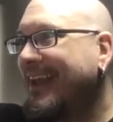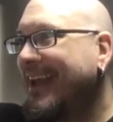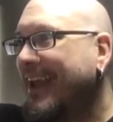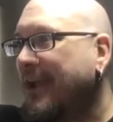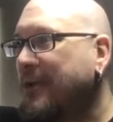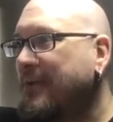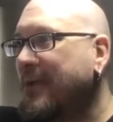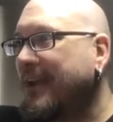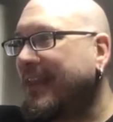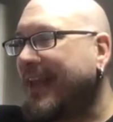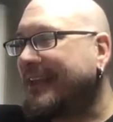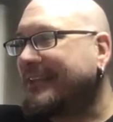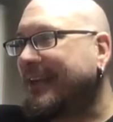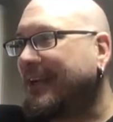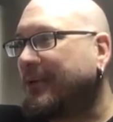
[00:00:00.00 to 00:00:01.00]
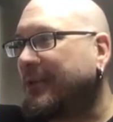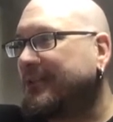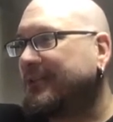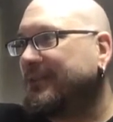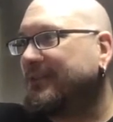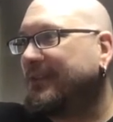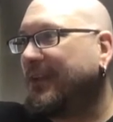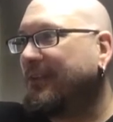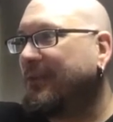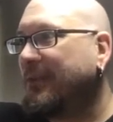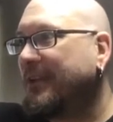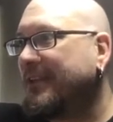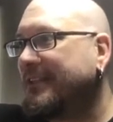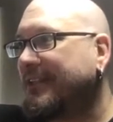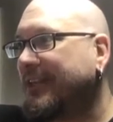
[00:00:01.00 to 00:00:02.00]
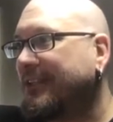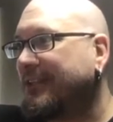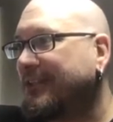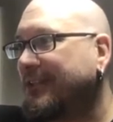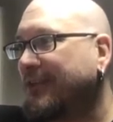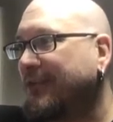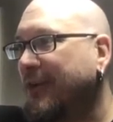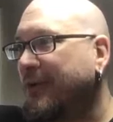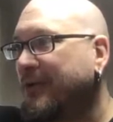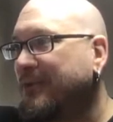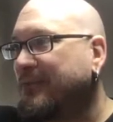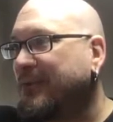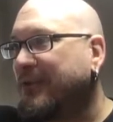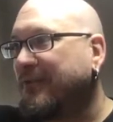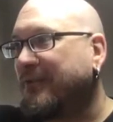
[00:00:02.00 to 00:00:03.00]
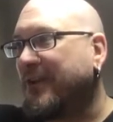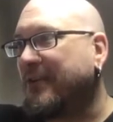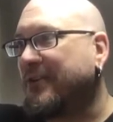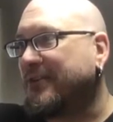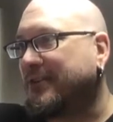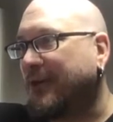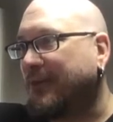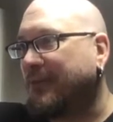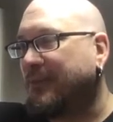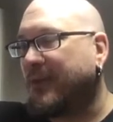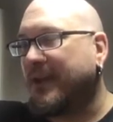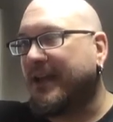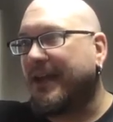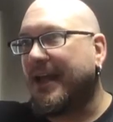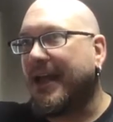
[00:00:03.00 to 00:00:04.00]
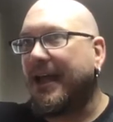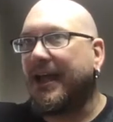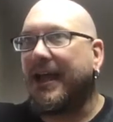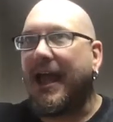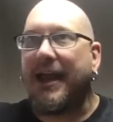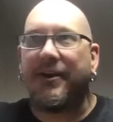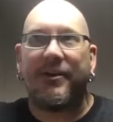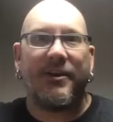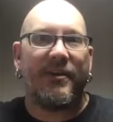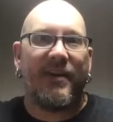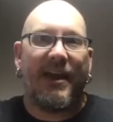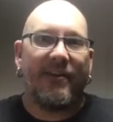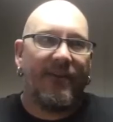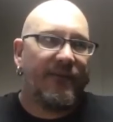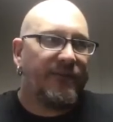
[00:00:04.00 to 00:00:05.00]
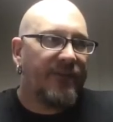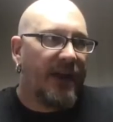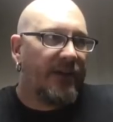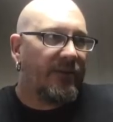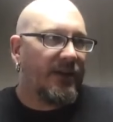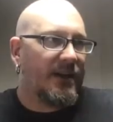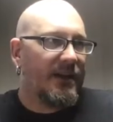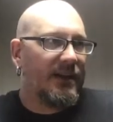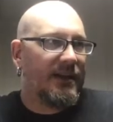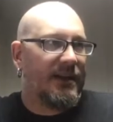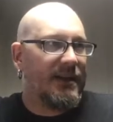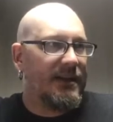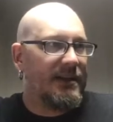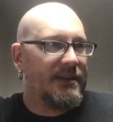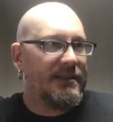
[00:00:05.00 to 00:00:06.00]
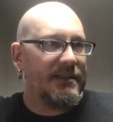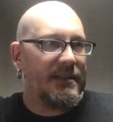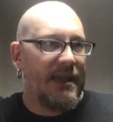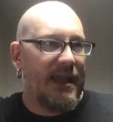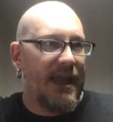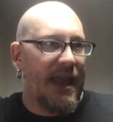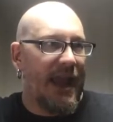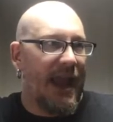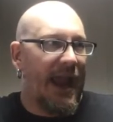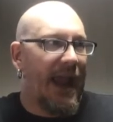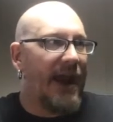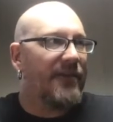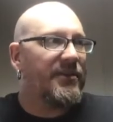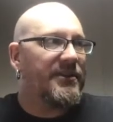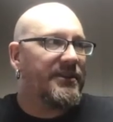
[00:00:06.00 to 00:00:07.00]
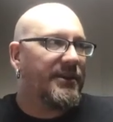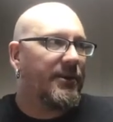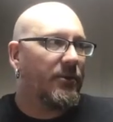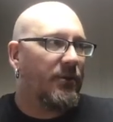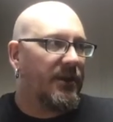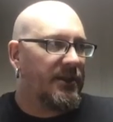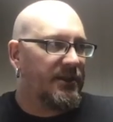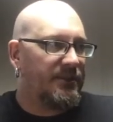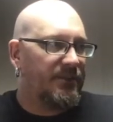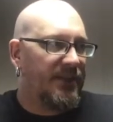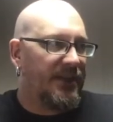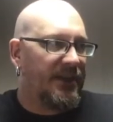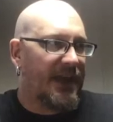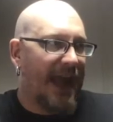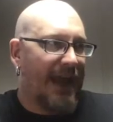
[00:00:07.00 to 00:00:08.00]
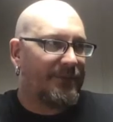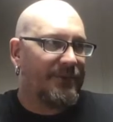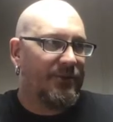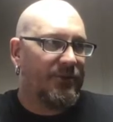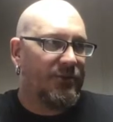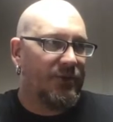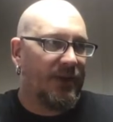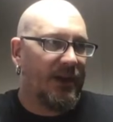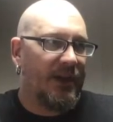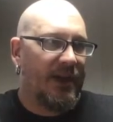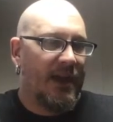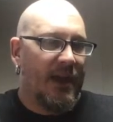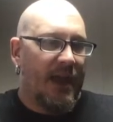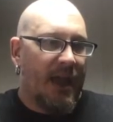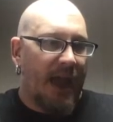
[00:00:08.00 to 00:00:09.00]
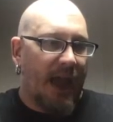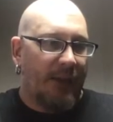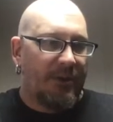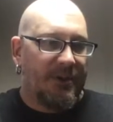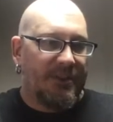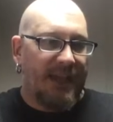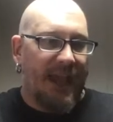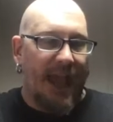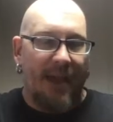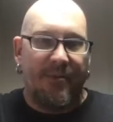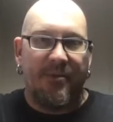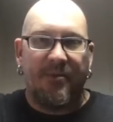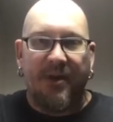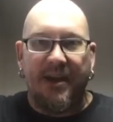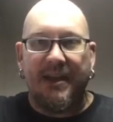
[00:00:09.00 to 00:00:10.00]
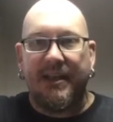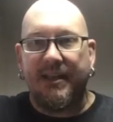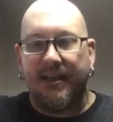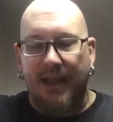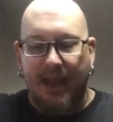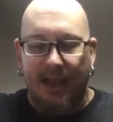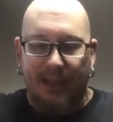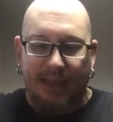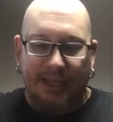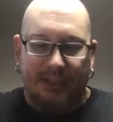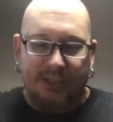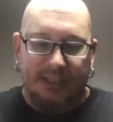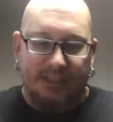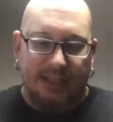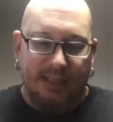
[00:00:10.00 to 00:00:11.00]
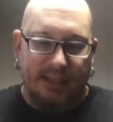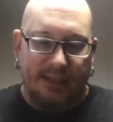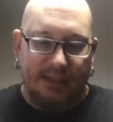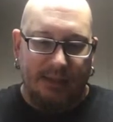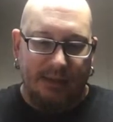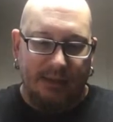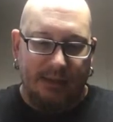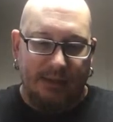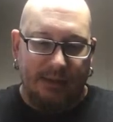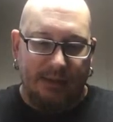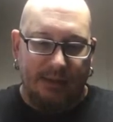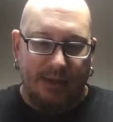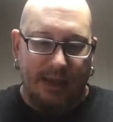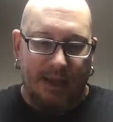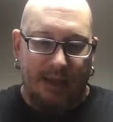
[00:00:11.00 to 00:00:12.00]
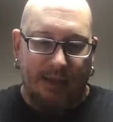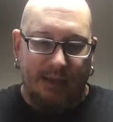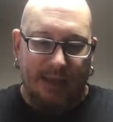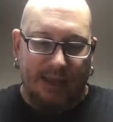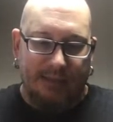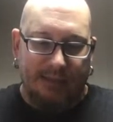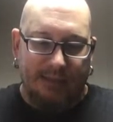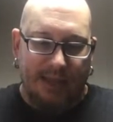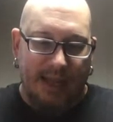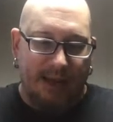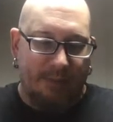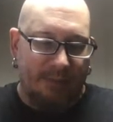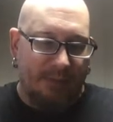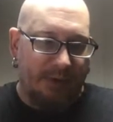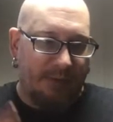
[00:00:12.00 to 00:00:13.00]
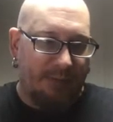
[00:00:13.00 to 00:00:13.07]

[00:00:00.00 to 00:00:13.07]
Everybody likes that question. Of the release characters so far, what's been your favorite sculpt to paint? I don't know if I have a favorite because every single one has been an absolute joy. I will say I've been waiting, like Chick said last night when we were